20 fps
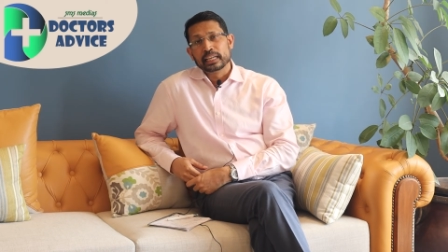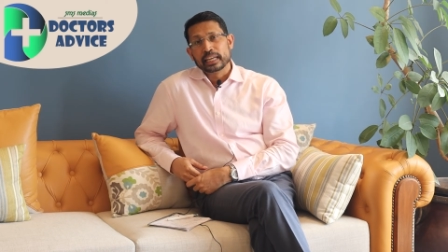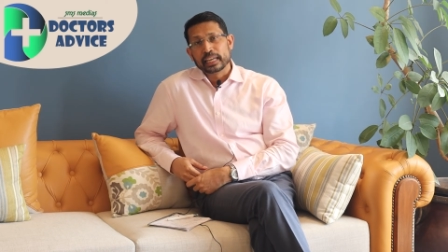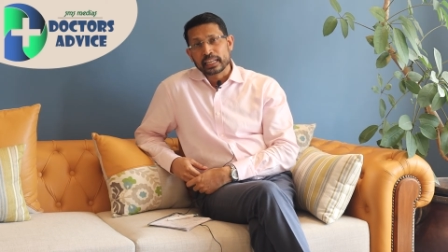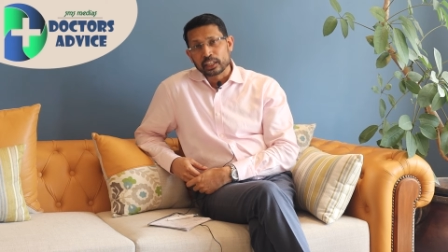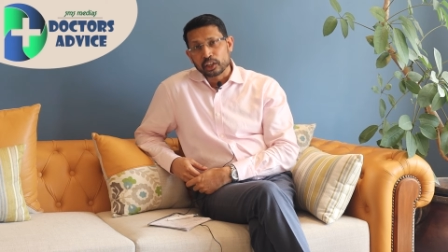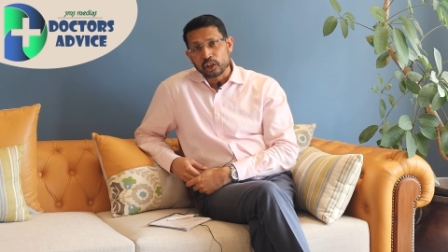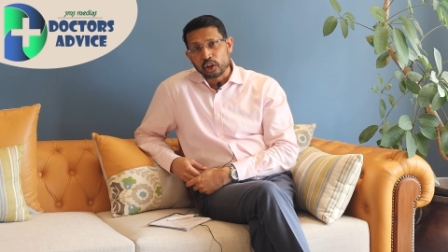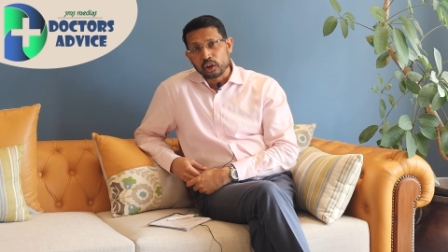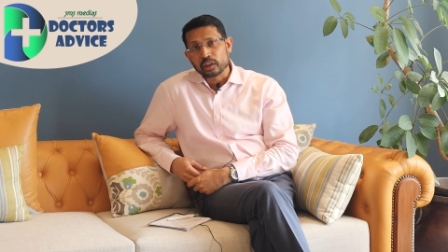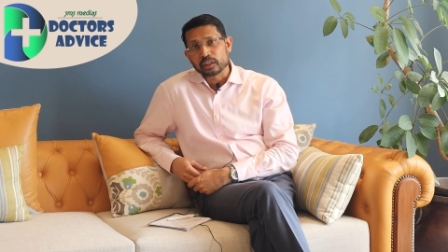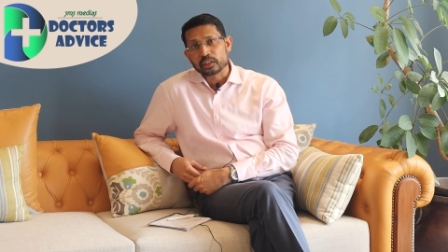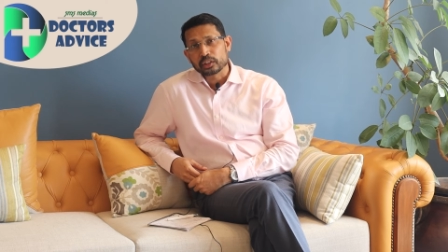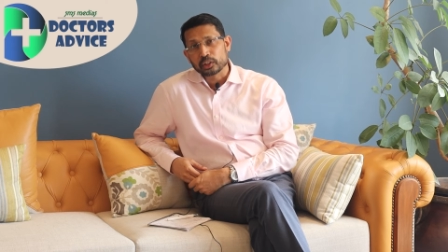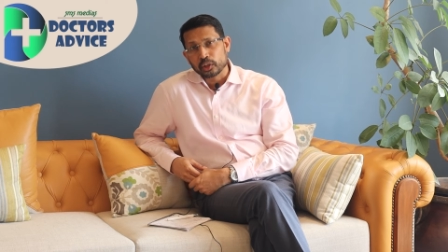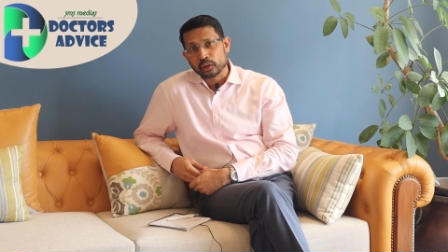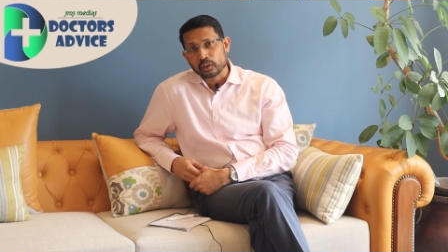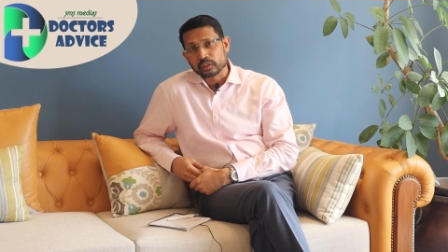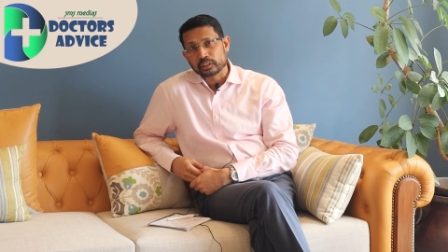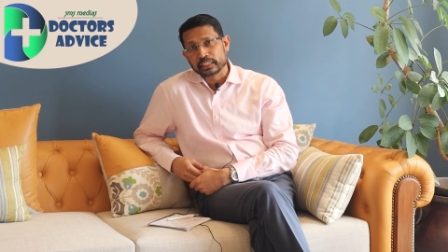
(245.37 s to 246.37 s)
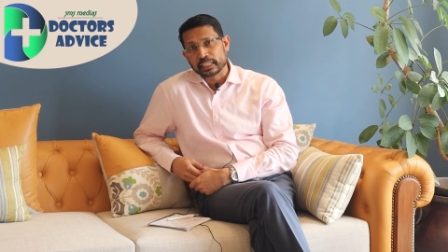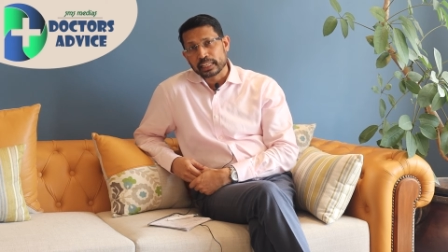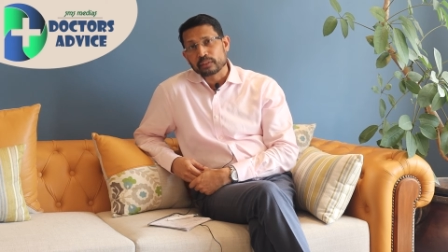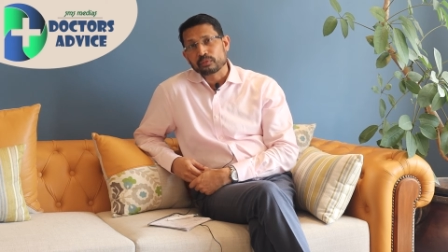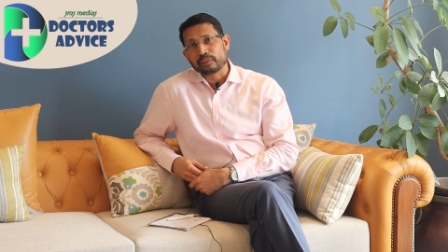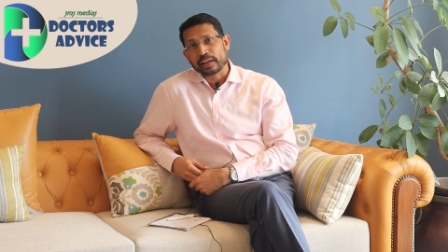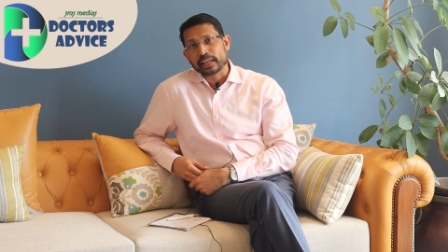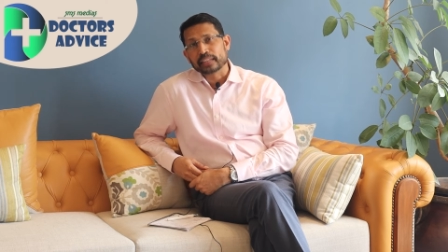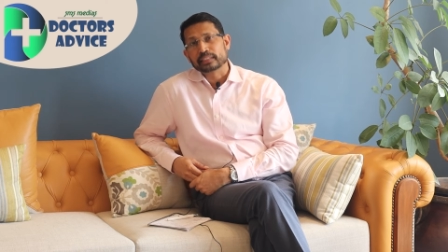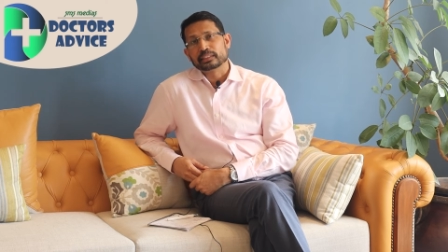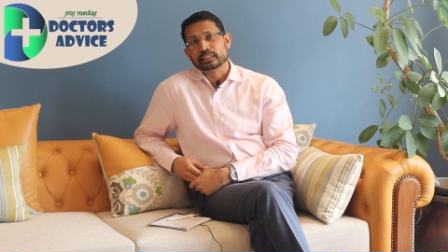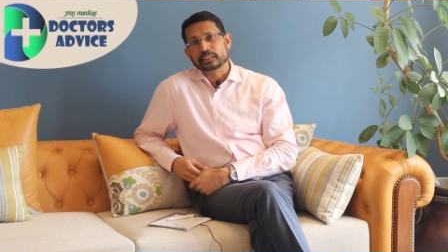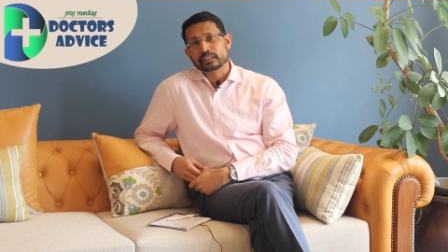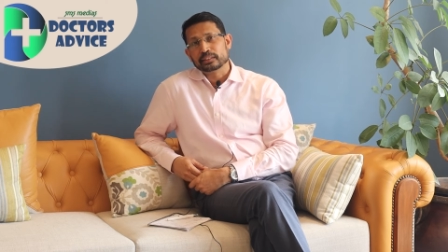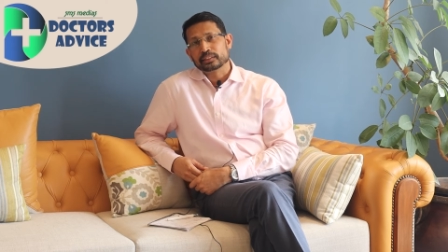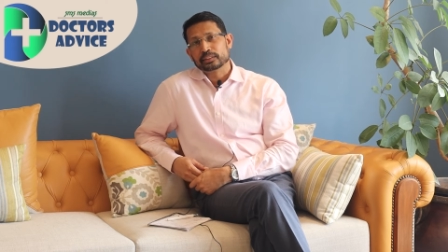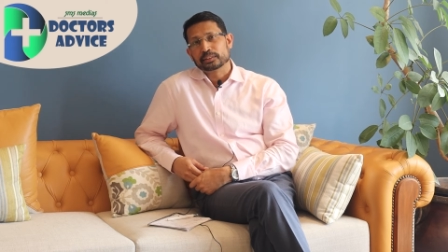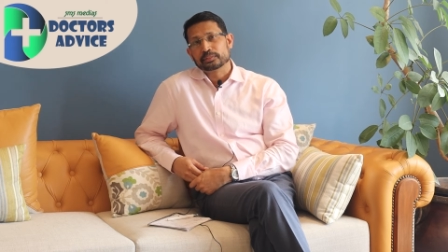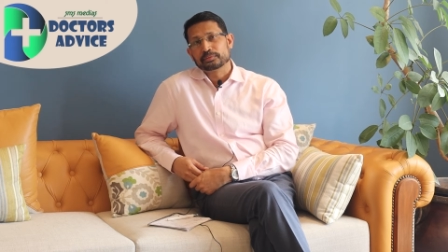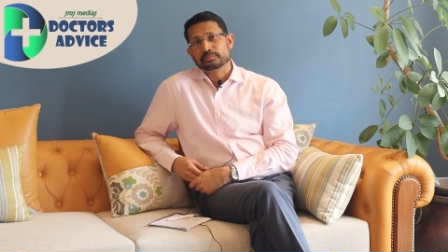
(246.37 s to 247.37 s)
and not got their
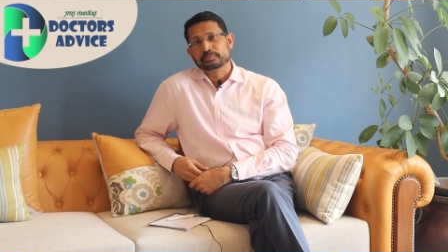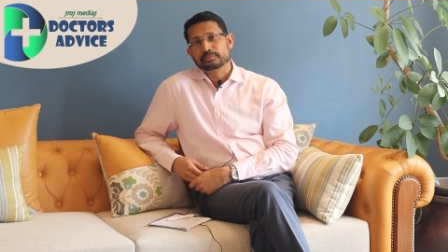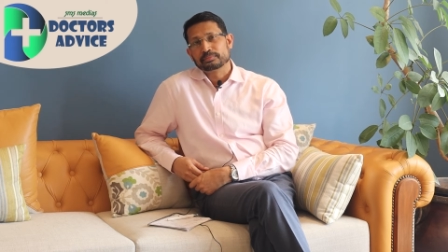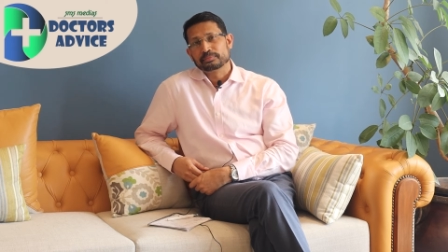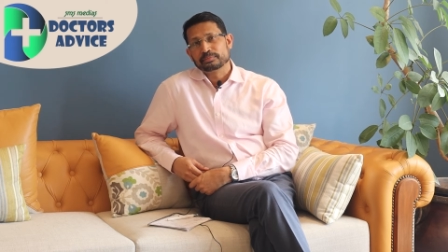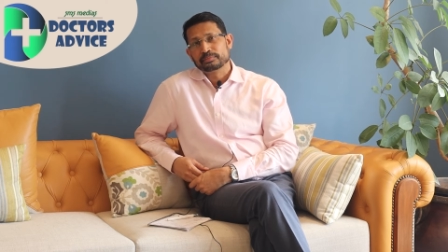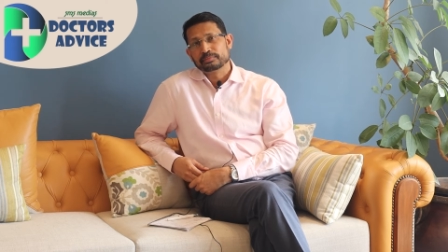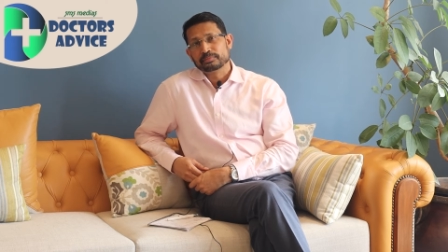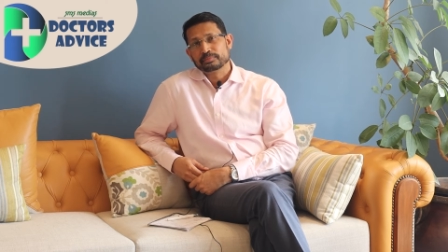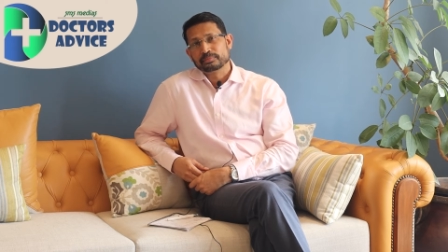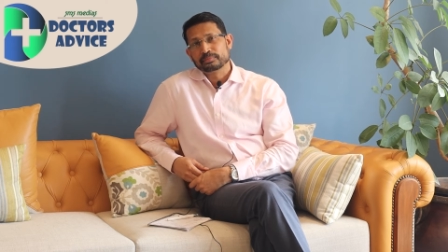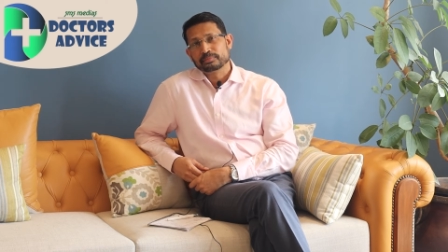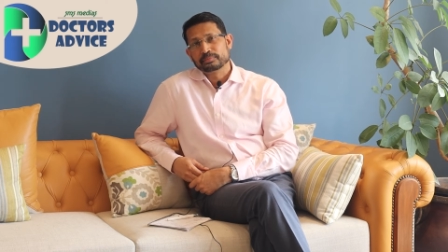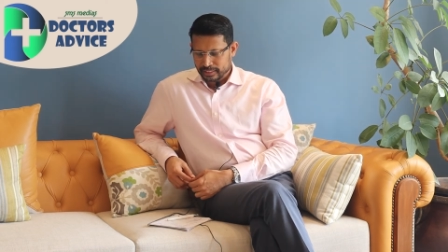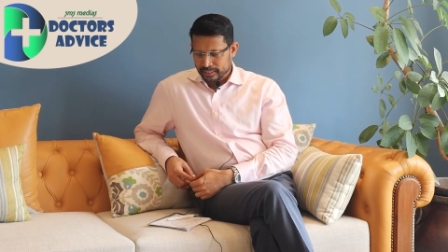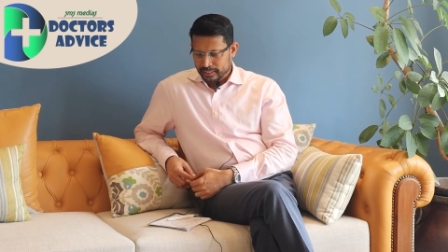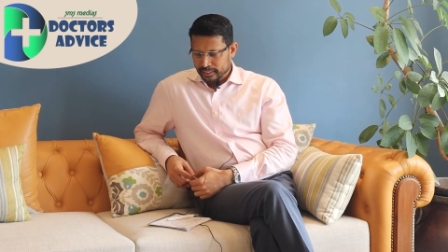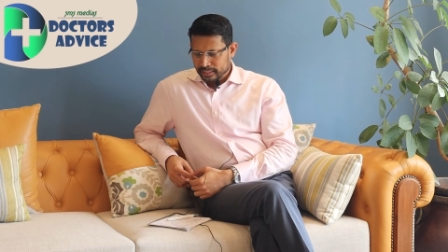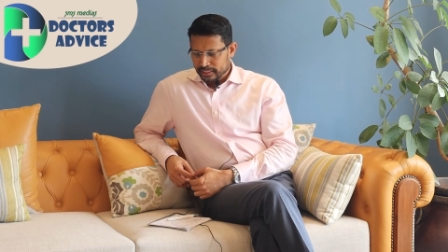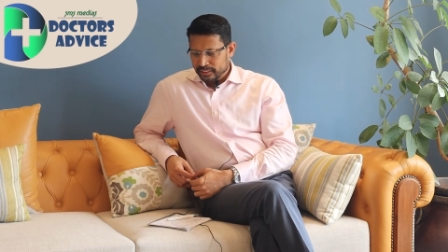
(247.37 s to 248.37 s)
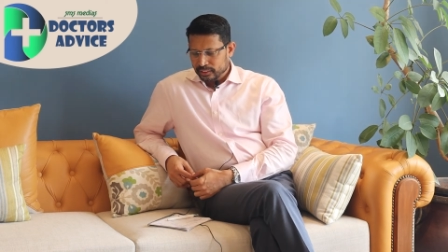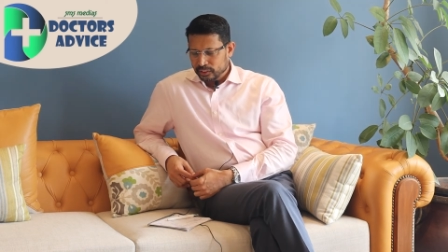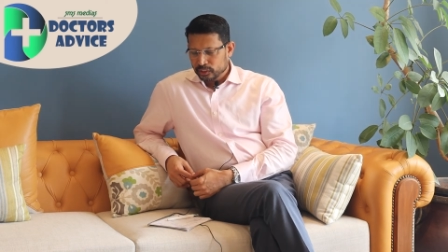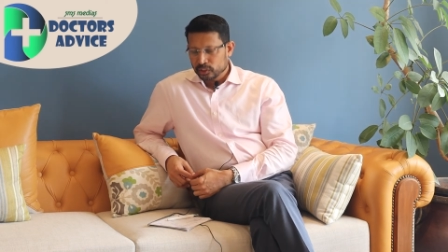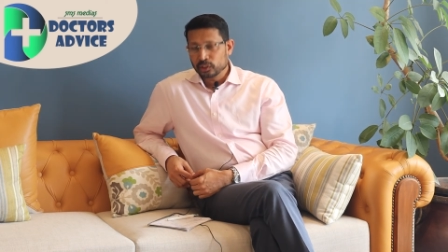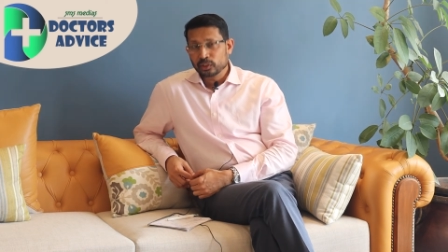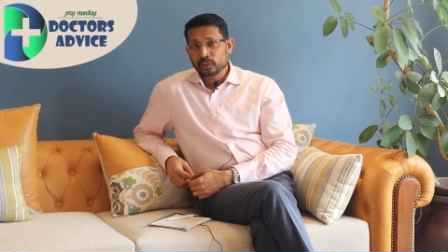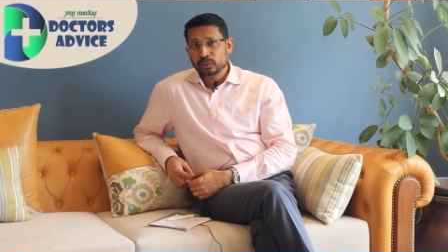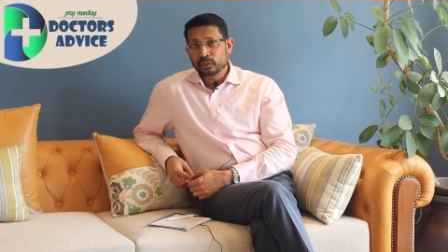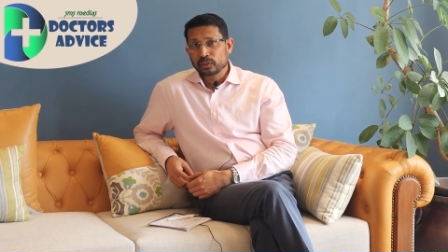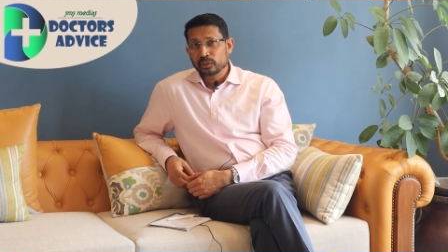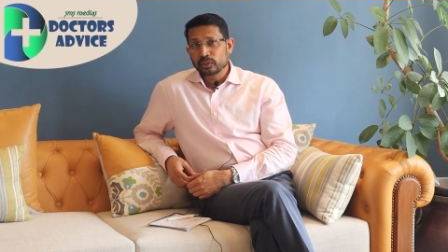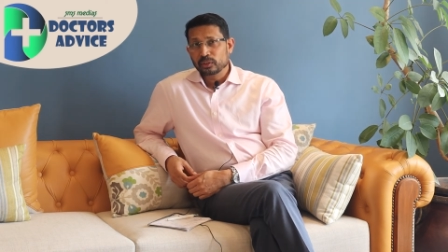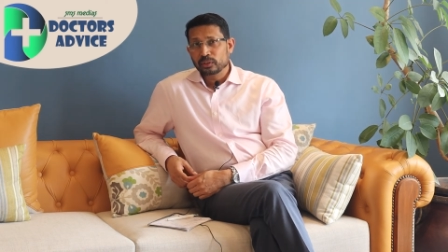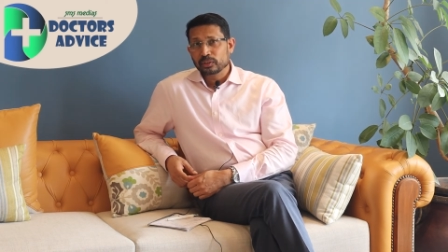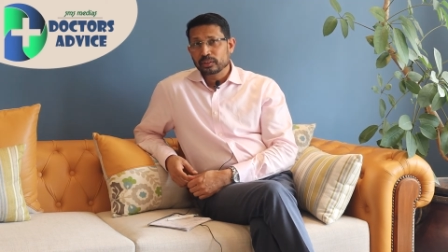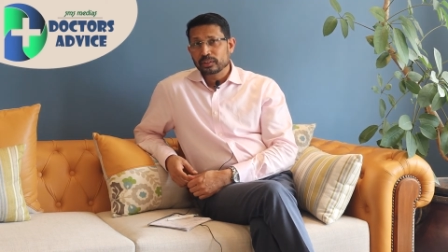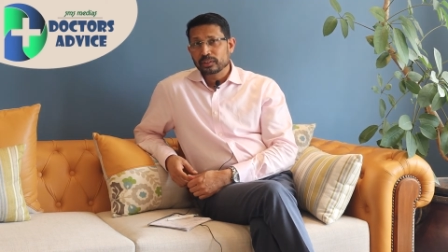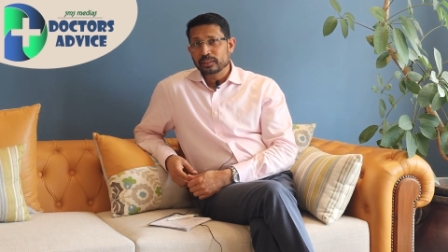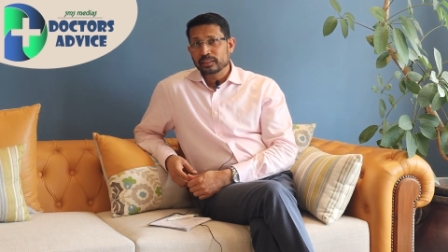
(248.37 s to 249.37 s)
vaccines.
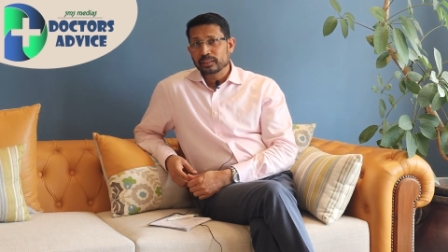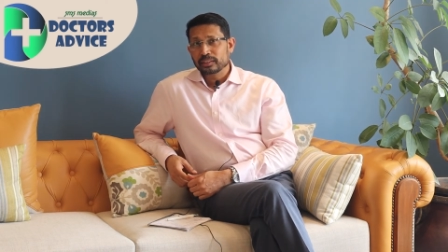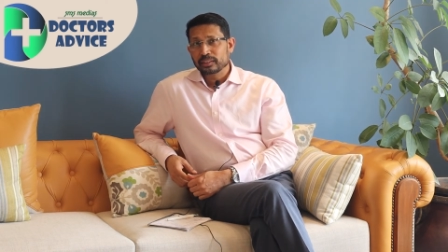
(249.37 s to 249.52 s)
So